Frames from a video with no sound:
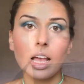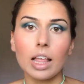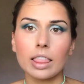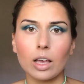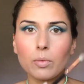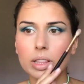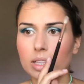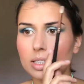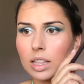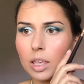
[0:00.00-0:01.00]
And now with
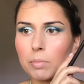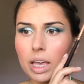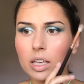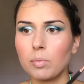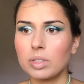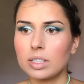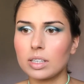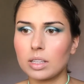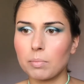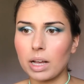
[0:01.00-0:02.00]
the sleek makeup, this
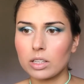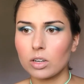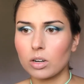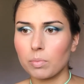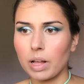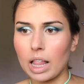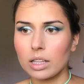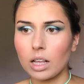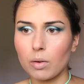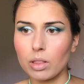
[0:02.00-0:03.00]
is the Bad Girl
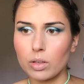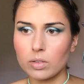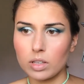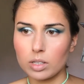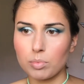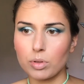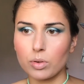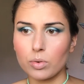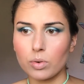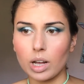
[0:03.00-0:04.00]
palette, I will use this
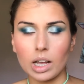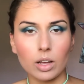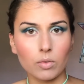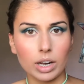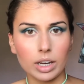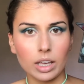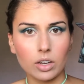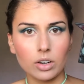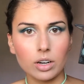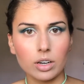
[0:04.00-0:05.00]
blue right
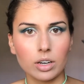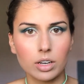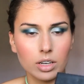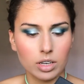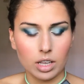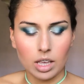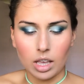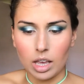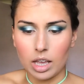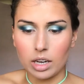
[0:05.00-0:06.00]
here
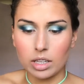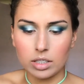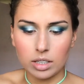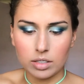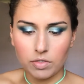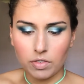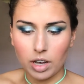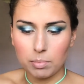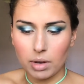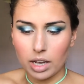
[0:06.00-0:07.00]
and
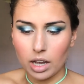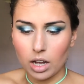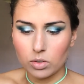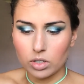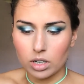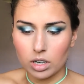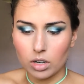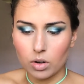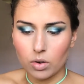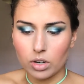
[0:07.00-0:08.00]
intensify my outer
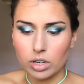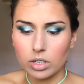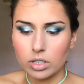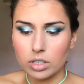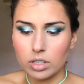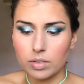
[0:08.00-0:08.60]
corners.